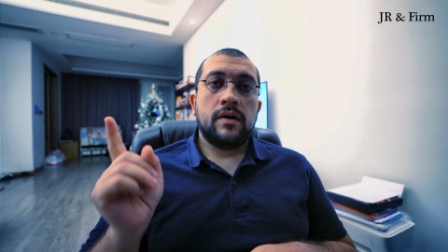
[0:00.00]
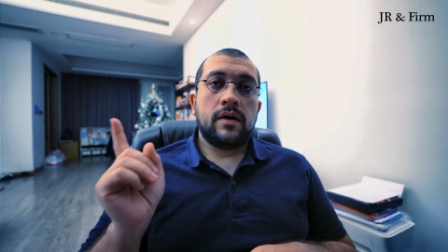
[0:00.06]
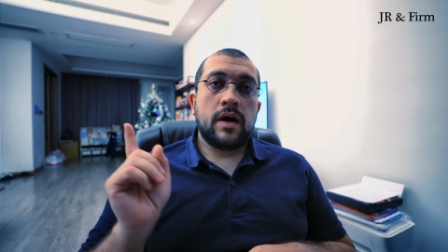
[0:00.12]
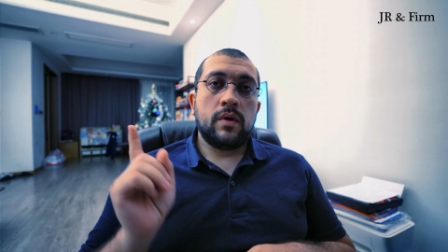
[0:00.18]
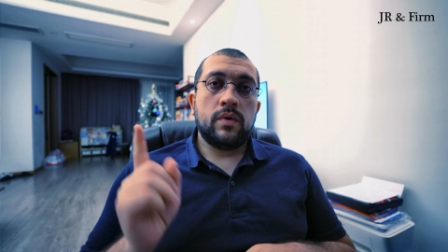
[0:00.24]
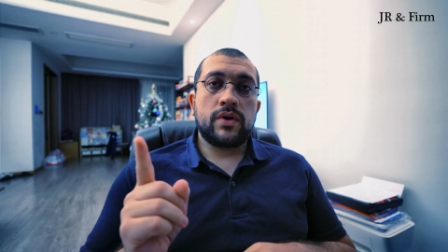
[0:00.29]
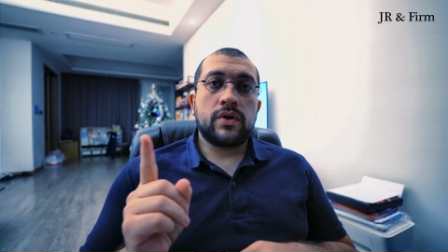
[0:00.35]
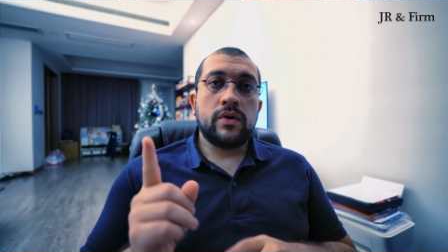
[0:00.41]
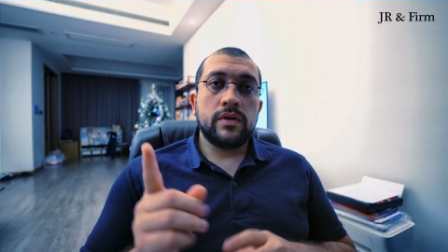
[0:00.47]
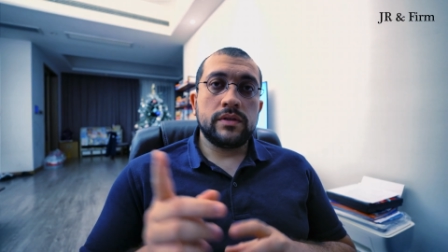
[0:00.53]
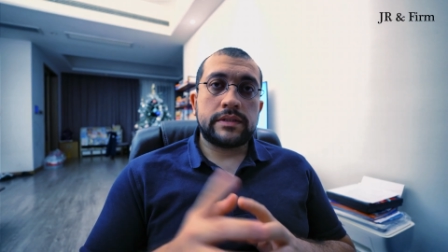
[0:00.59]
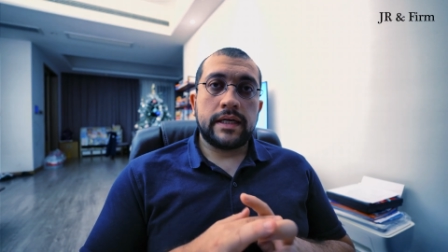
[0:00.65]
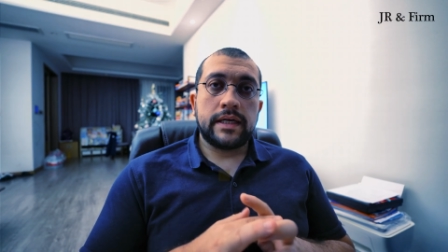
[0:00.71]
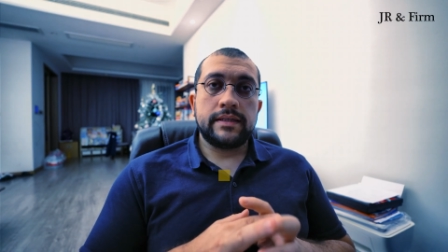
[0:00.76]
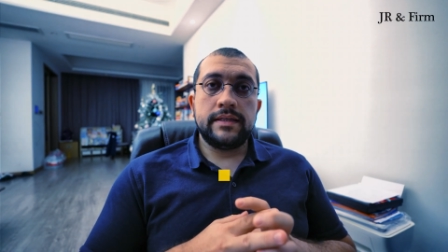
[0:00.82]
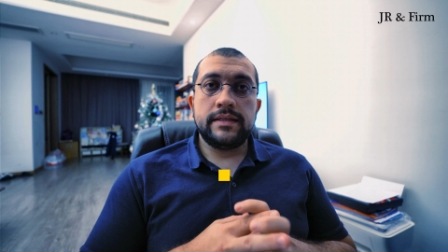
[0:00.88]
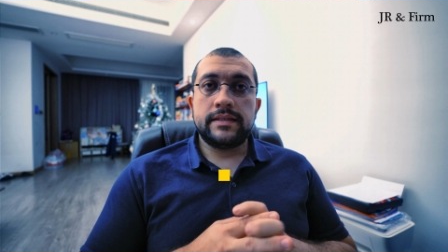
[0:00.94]
our
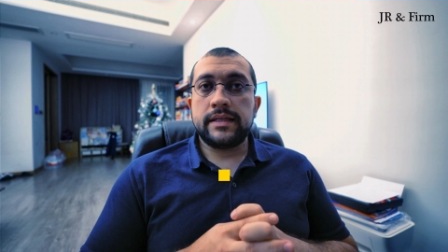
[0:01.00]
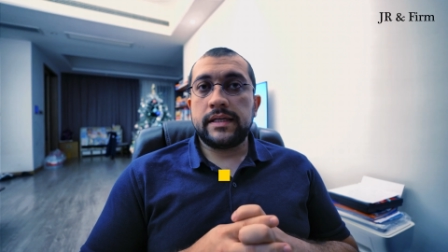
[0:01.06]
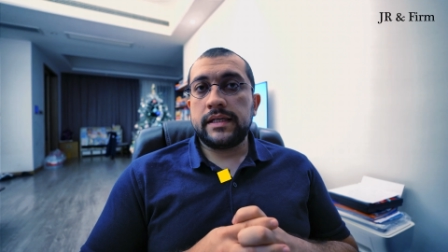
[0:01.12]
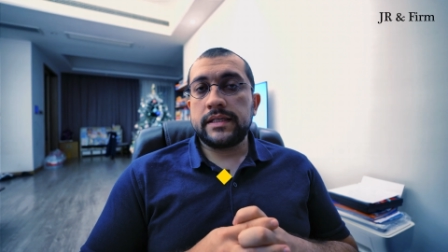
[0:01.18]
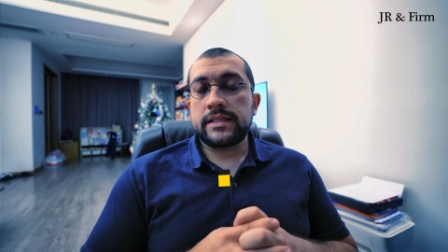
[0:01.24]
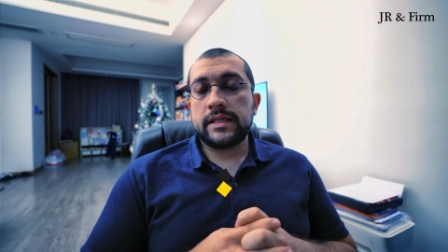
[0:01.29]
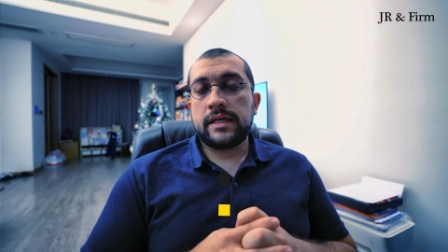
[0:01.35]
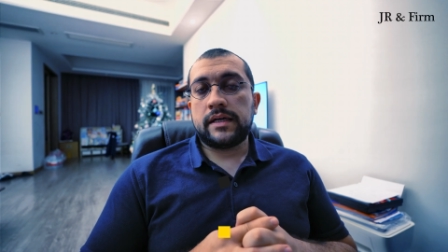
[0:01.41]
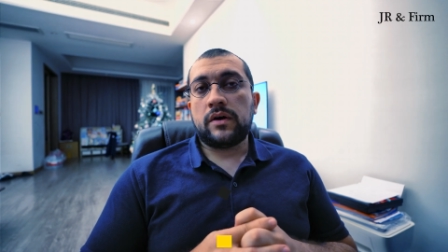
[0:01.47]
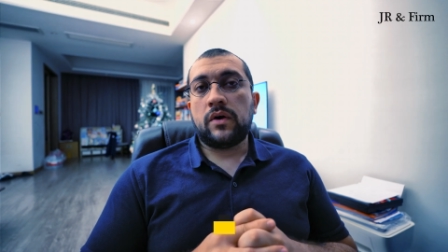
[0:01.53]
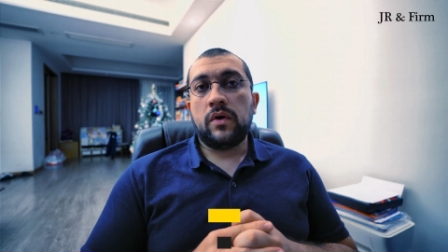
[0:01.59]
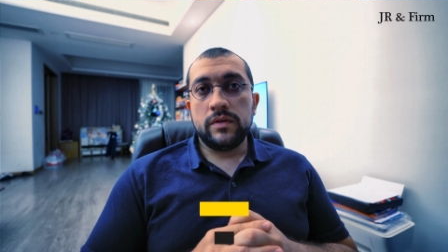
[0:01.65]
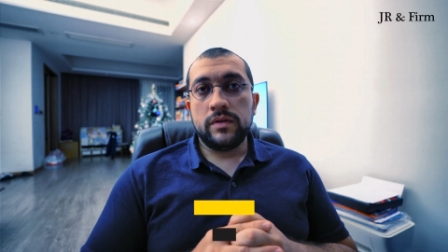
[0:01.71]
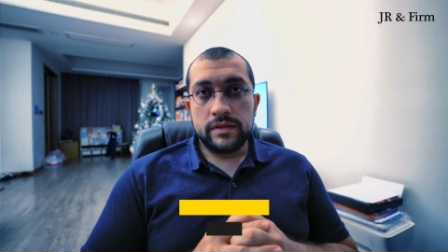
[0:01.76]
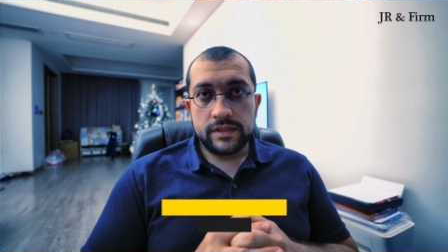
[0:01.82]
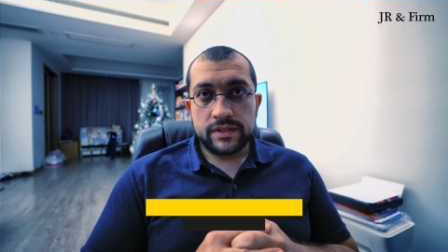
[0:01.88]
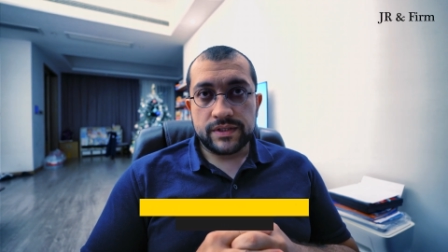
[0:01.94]
contact details are
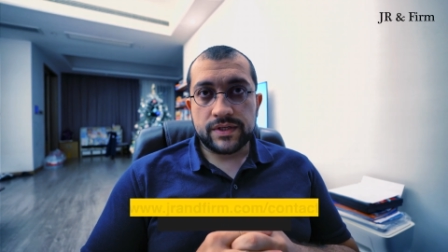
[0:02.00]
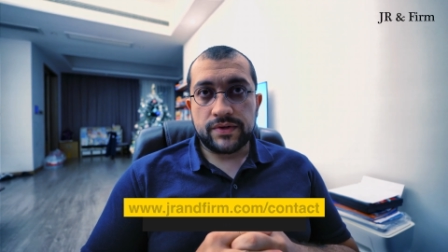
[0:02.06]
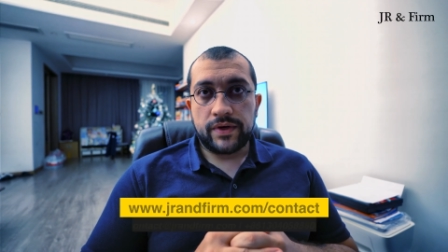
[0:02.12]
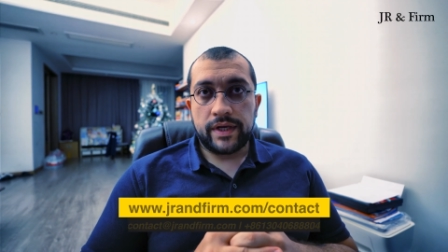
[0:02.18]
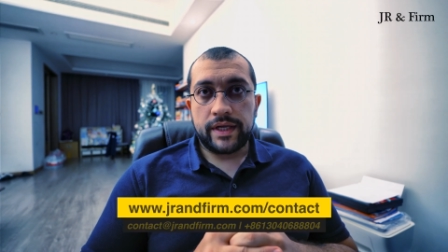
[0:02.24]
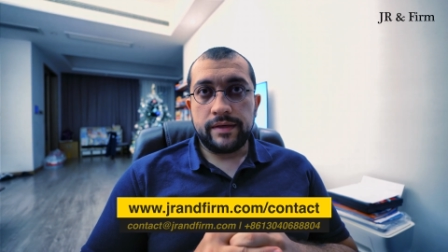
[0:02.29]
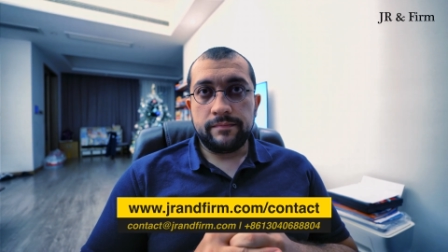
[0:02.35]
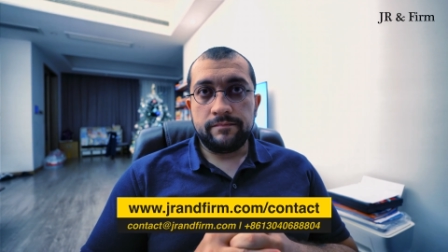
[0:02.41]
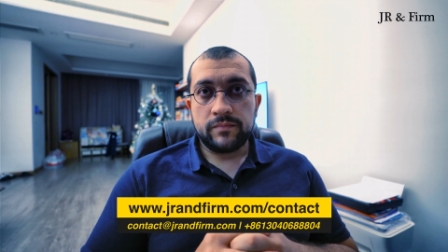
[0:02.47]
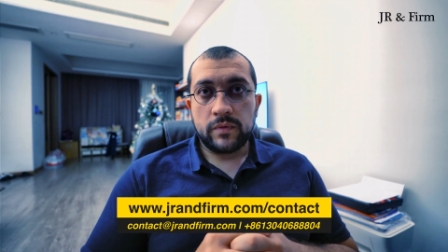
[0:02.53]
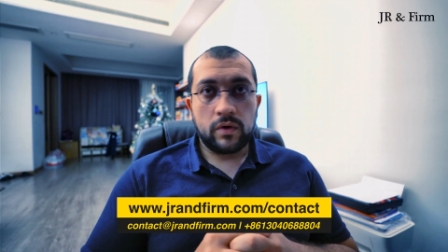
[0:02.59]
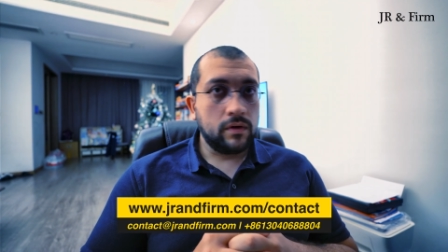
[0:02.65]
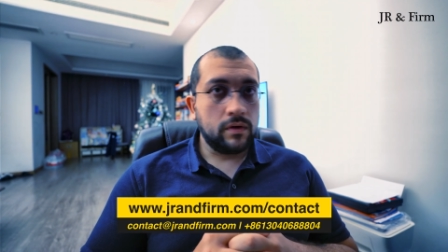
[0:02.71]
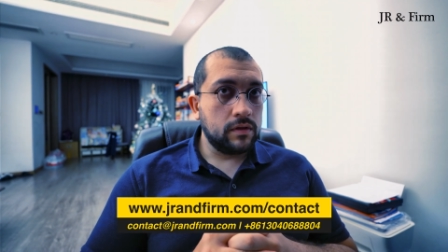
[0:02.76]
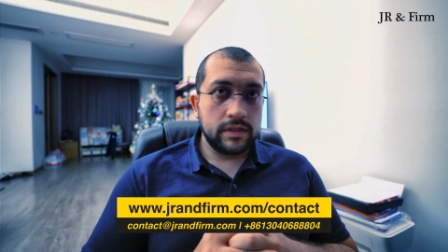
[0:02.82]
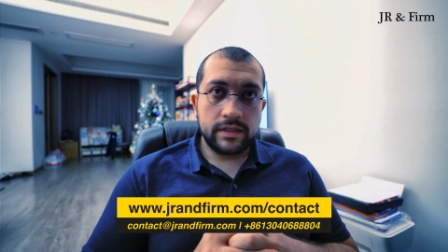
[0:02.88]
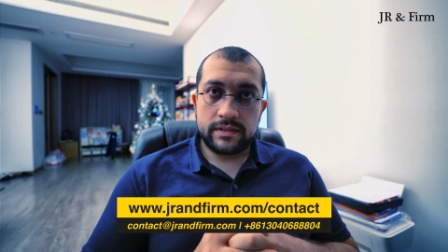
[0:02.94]
on the screen
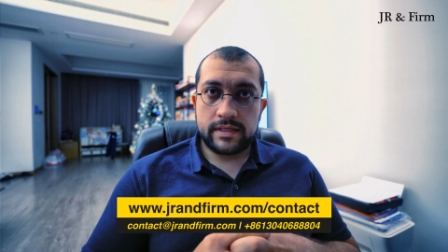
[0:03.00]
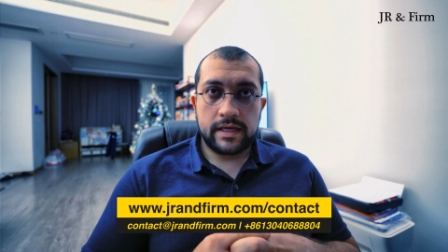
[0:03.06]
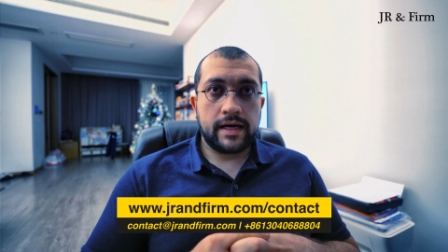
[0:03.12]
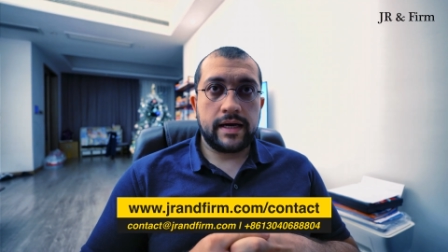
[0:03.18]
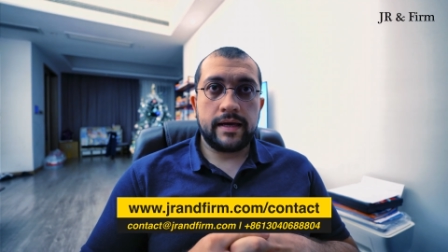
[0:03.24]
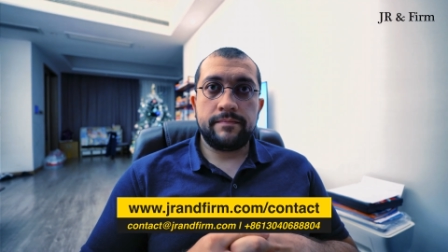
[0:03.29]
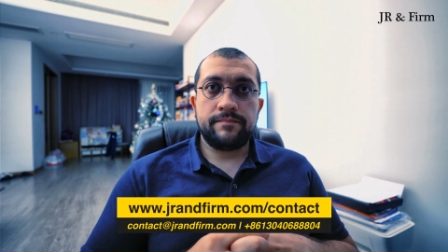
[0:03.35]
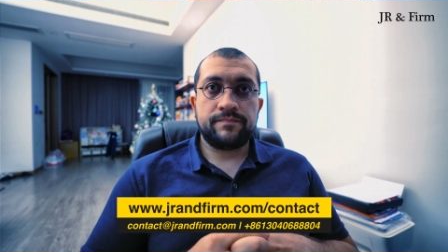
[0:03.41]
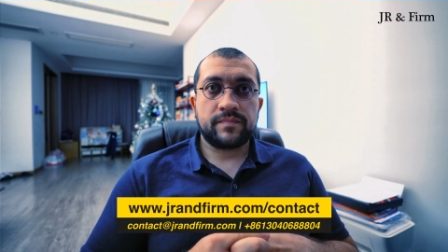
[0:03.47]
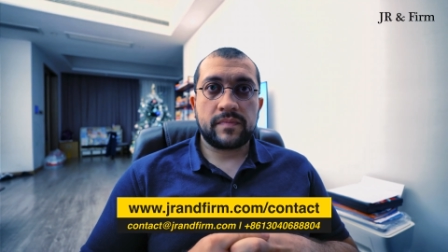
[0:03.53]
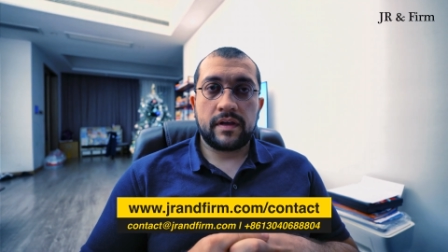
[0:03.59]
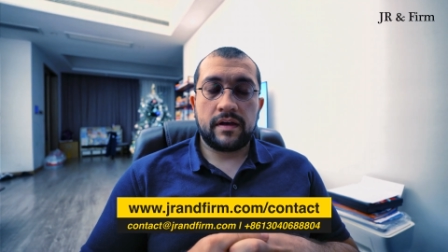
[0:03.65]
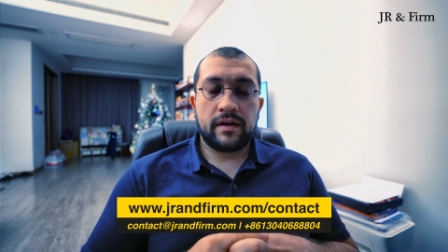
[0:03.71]
all the time,